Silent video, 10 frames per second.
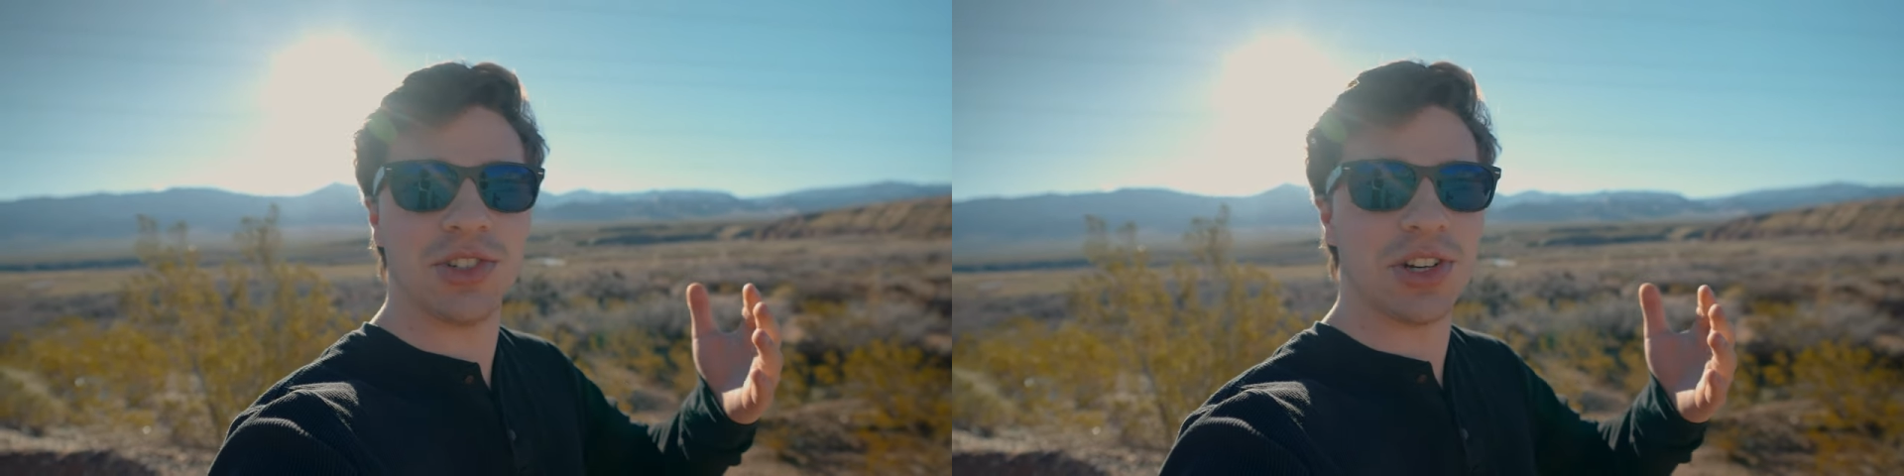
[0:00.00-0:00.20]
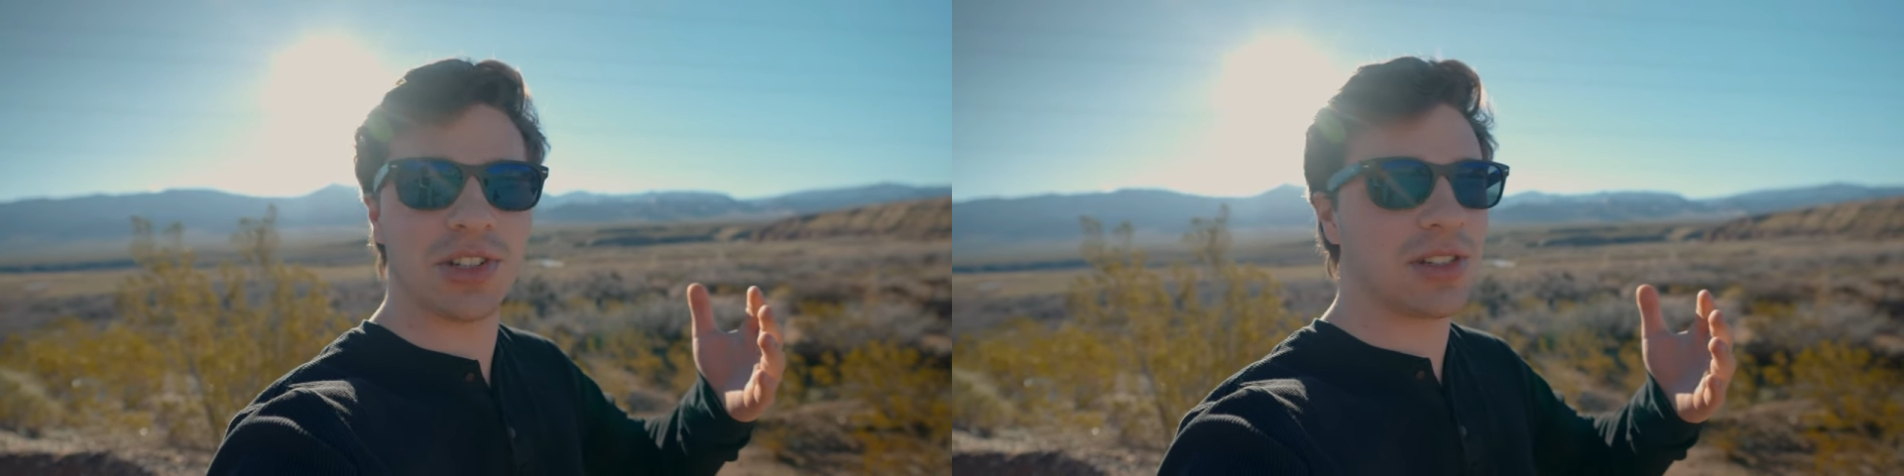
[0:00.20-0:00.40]

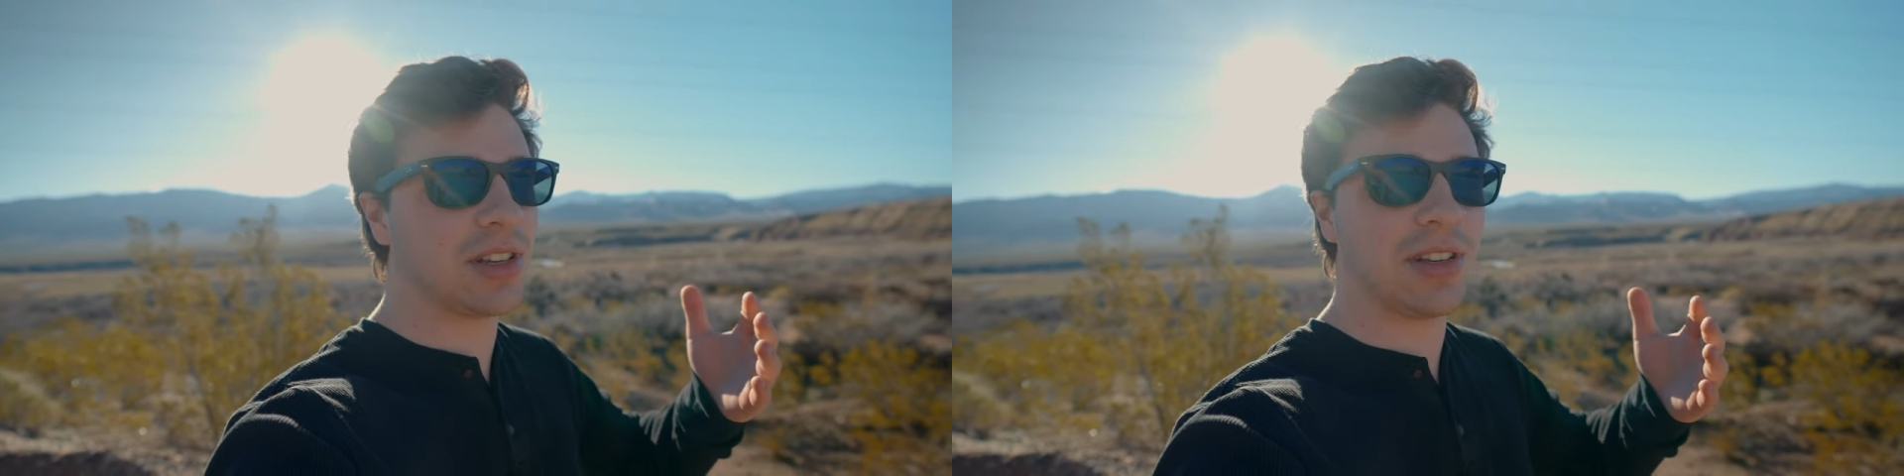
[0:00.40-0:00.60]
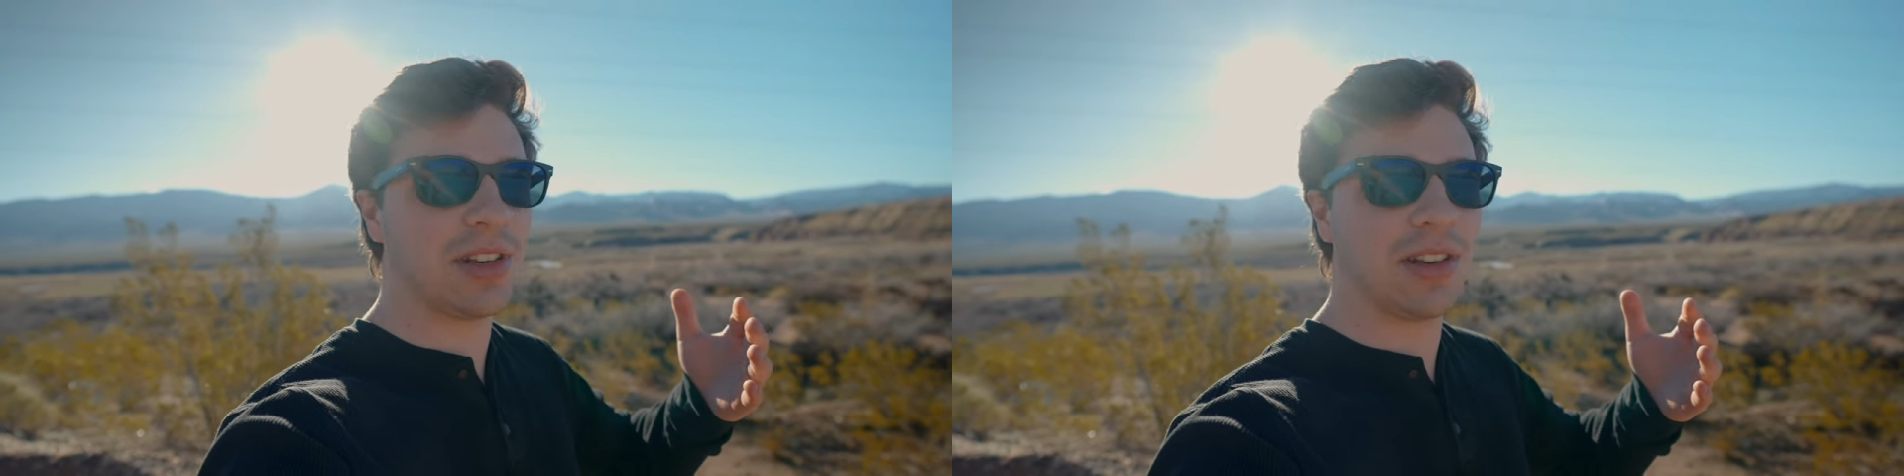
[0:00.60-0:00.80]

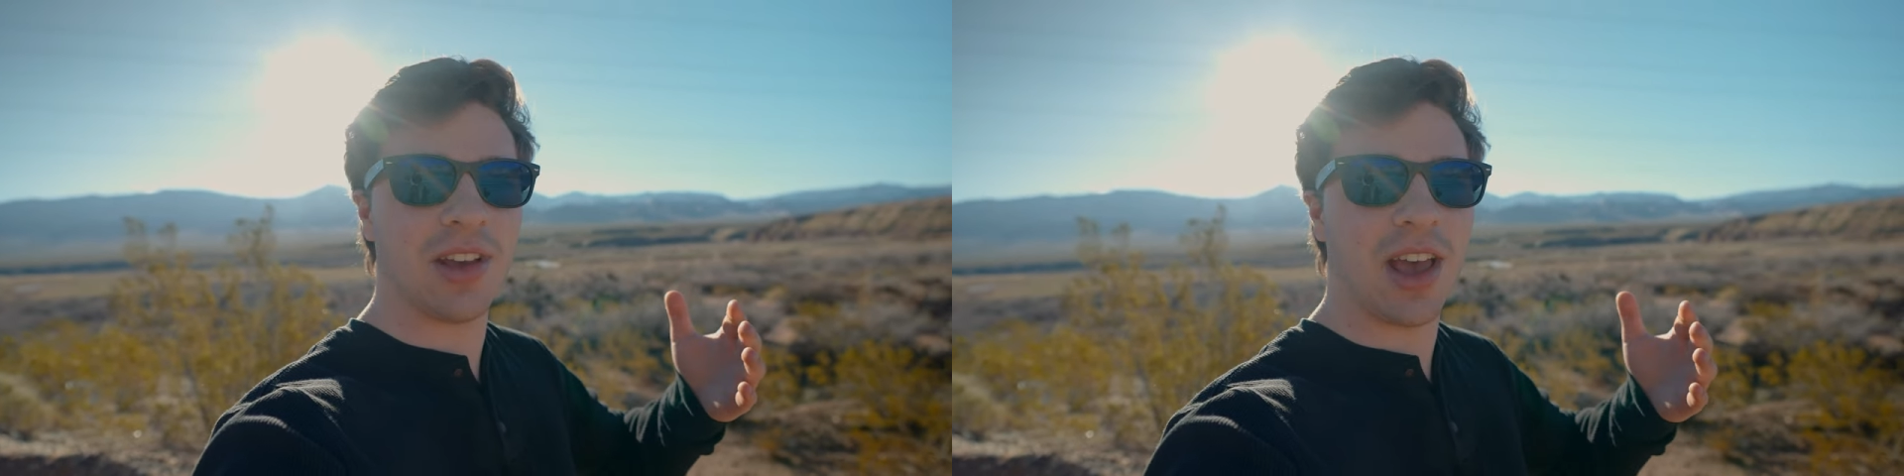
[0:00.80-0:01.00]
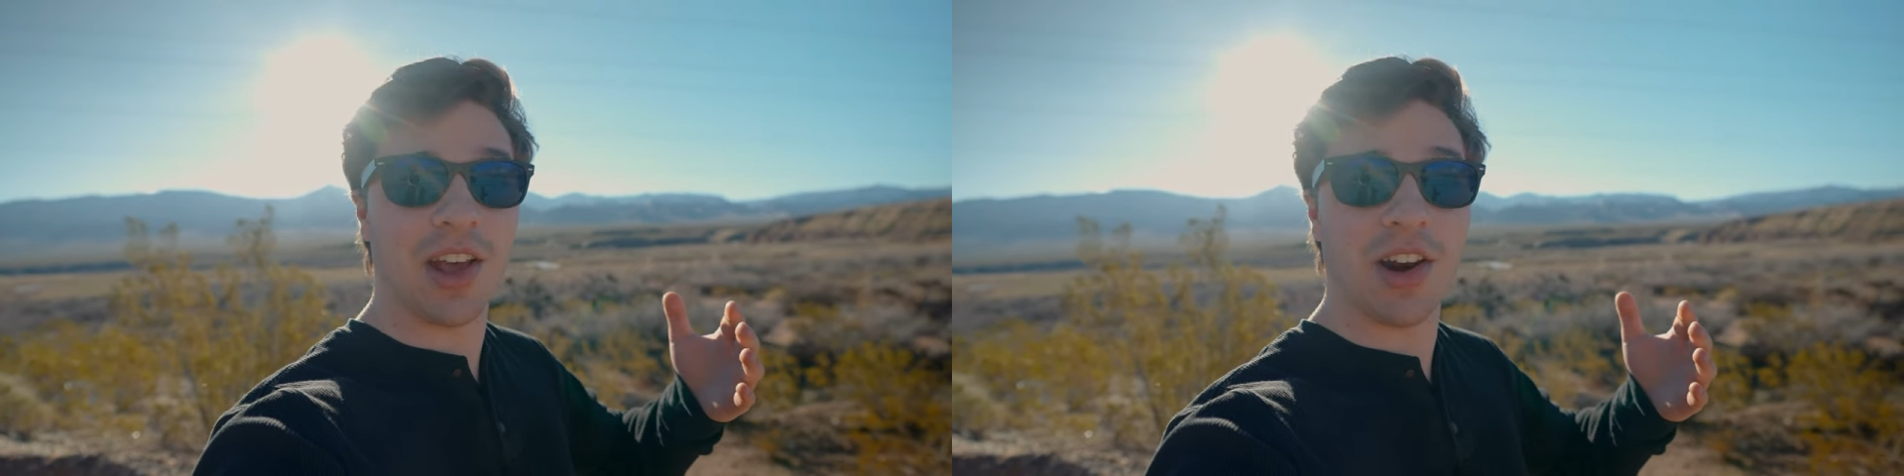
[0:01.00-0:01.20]
just
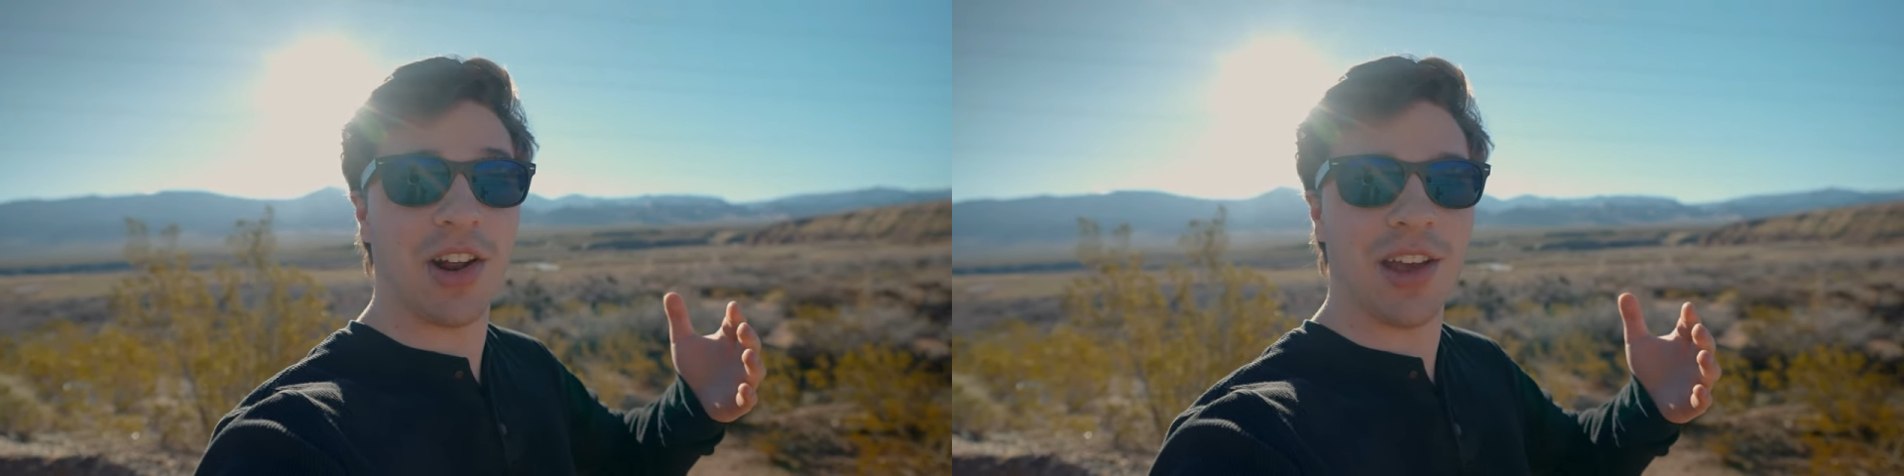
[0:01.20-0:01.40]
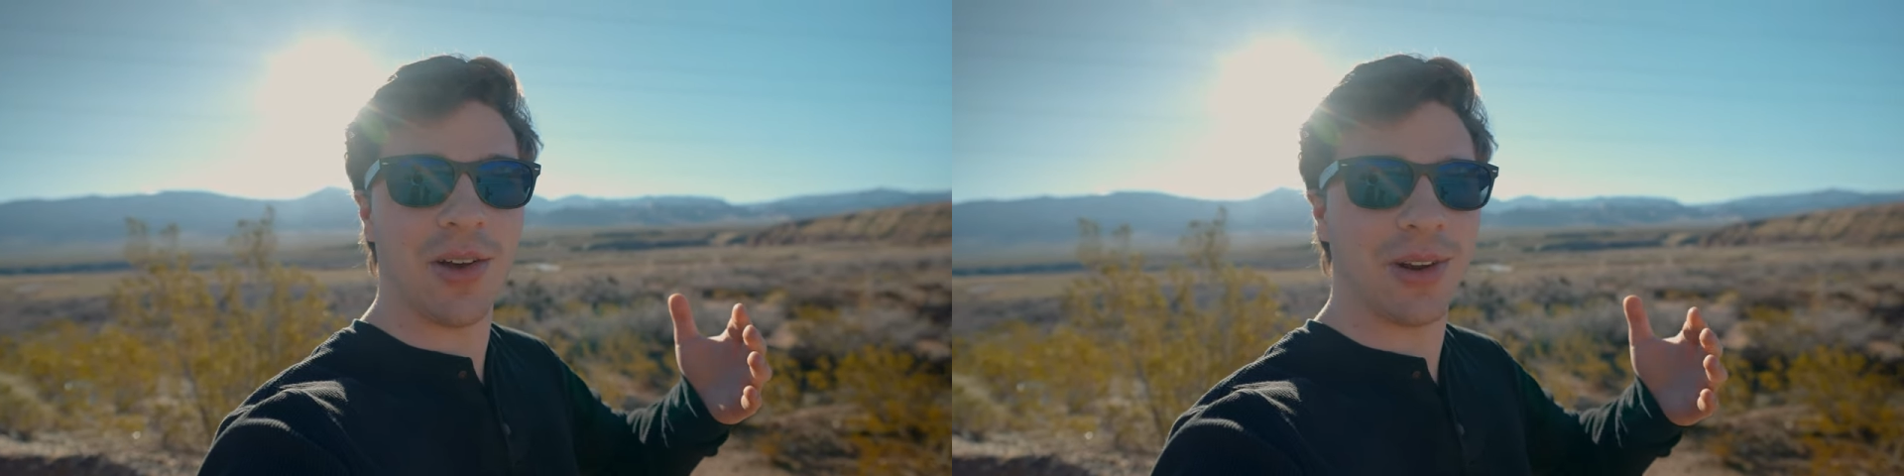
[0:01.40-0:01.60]
head
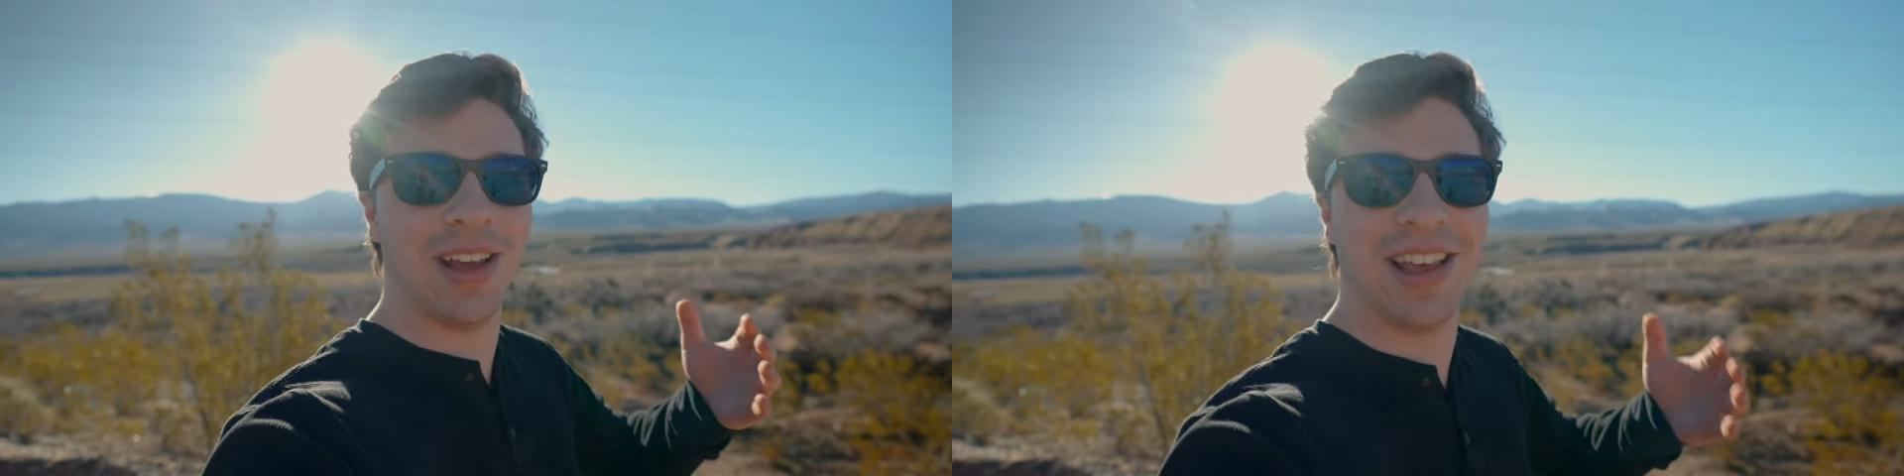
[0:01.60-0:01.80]
on out.